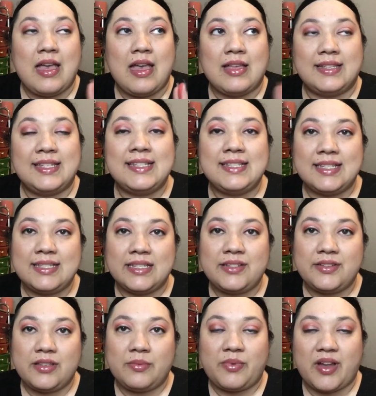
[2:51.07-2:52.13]
since it's into
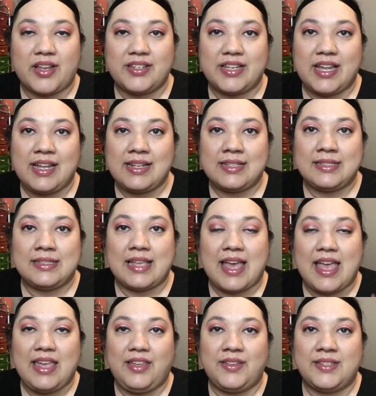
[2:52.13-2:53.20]
the project, I
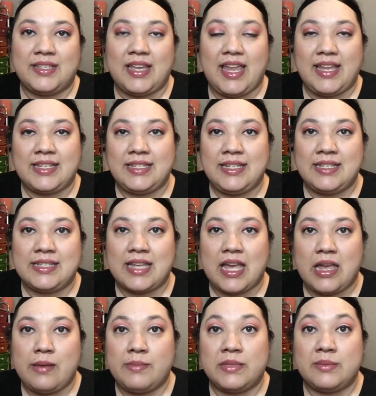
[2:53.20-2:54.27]
used it 18
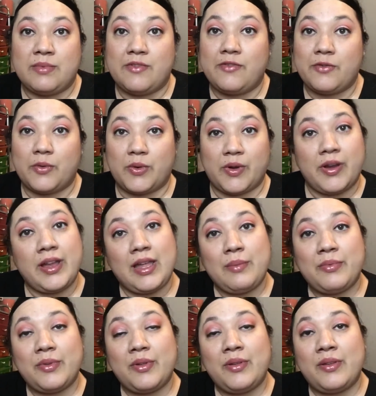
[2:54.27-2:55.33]
times before
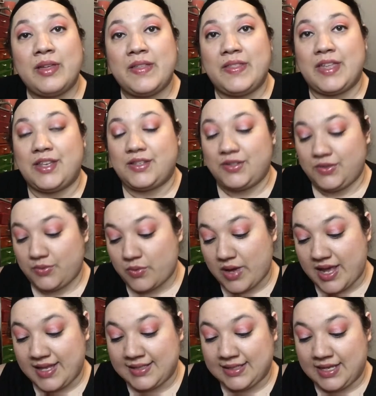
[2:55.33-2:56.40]
April and then
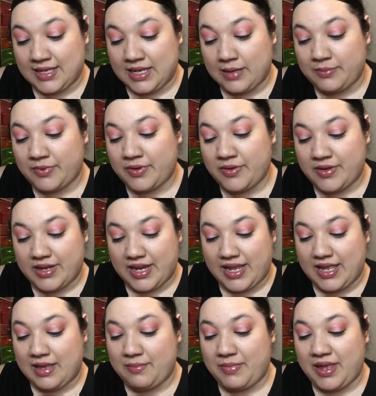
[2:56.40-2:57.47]
twice in April, and I
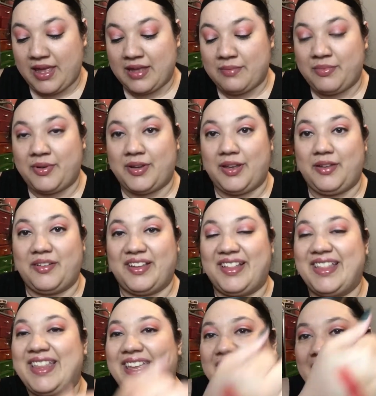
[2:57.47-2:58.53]
hit pan pretty
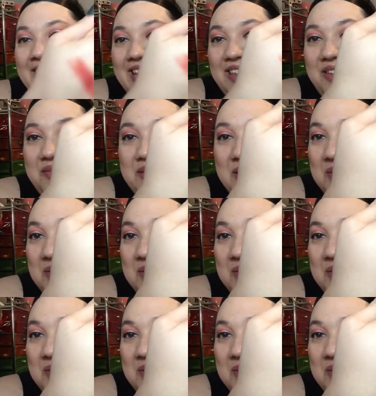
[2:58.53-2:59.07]
quickly. I knew I